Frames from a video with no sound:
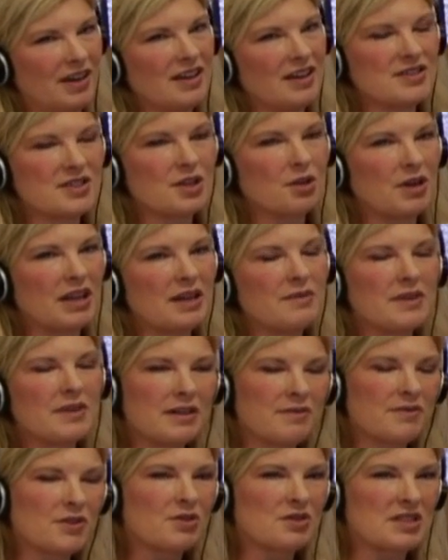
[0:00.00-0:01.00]
So even
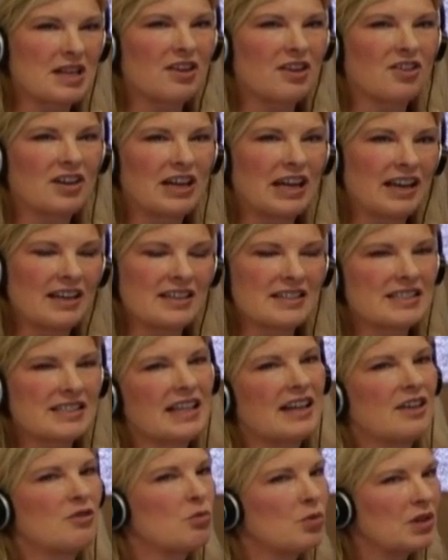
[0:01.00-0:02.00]
if there's areas
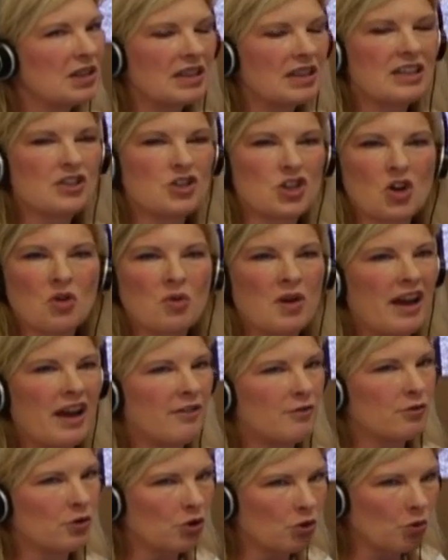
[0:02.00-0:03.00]
that really don't
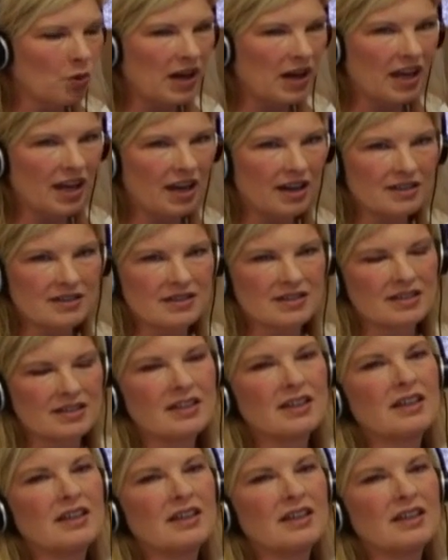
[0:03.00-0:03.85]
have great